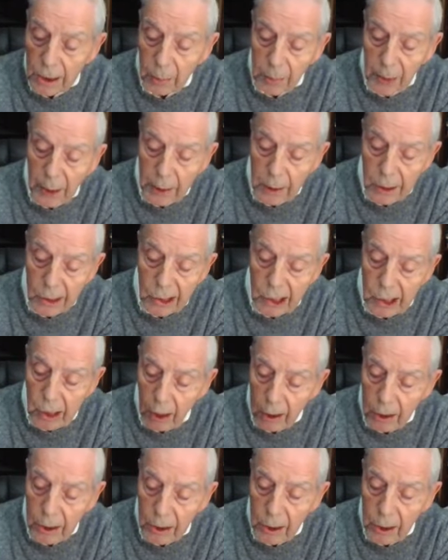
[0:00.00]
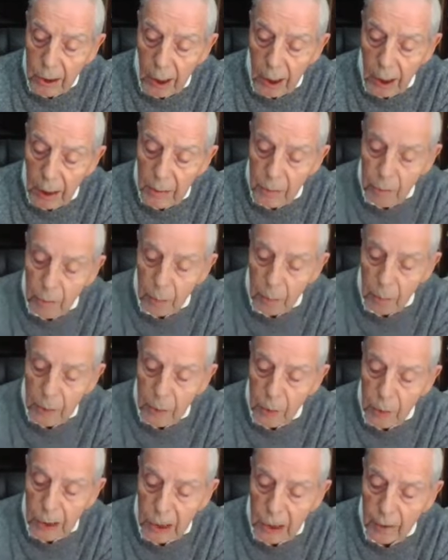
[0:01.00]
to make a certain
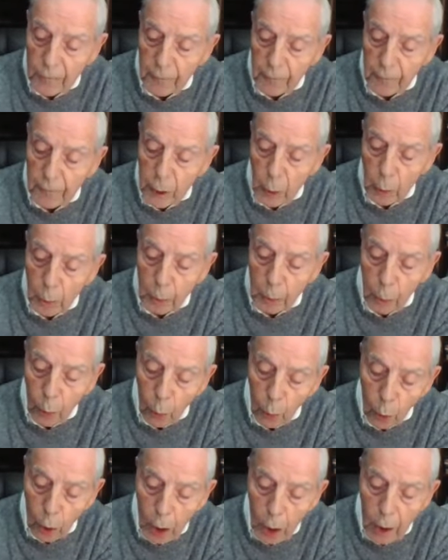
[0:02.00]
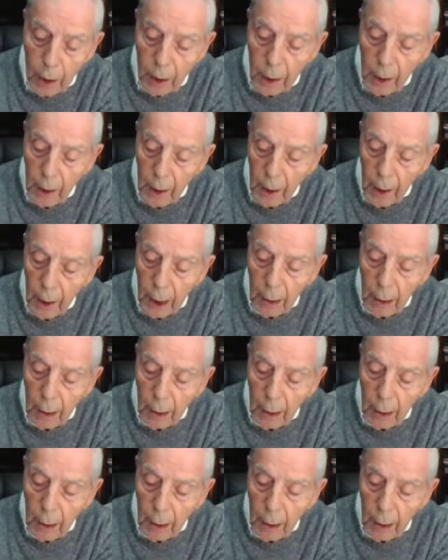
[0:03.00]
contribution for the poor